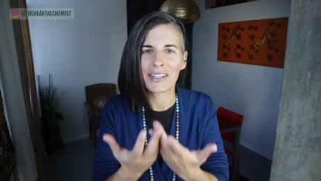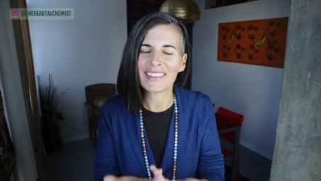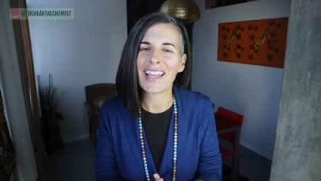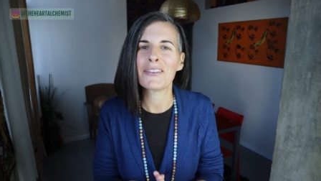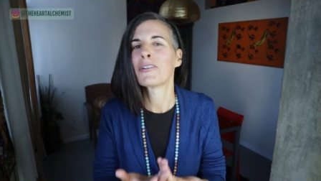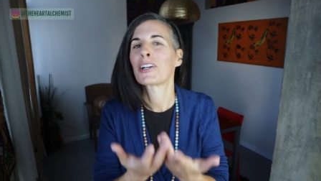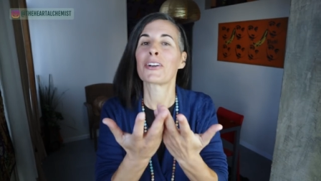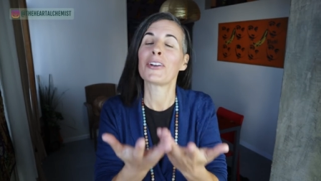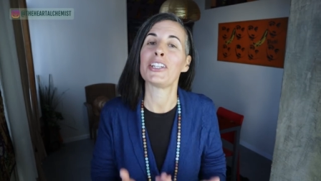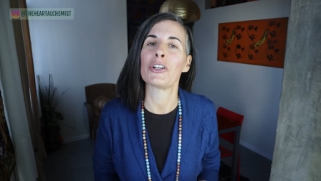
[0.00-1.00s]
and a light
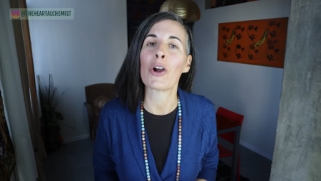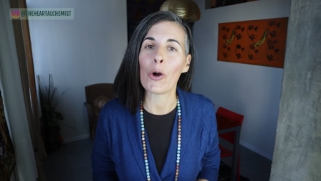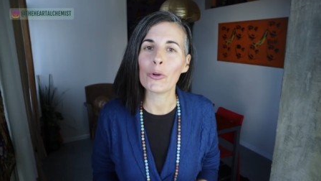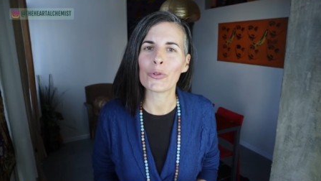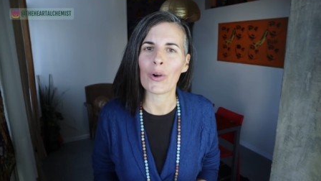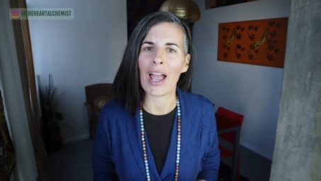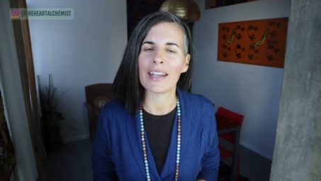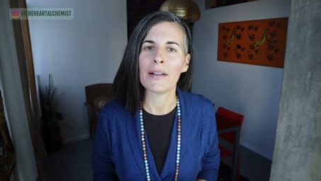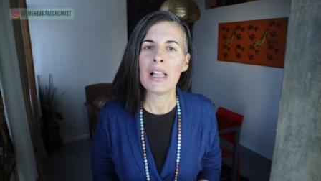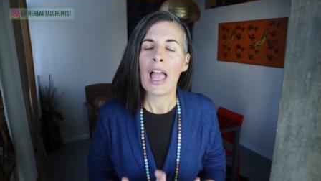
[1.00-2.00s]
worker in your own right.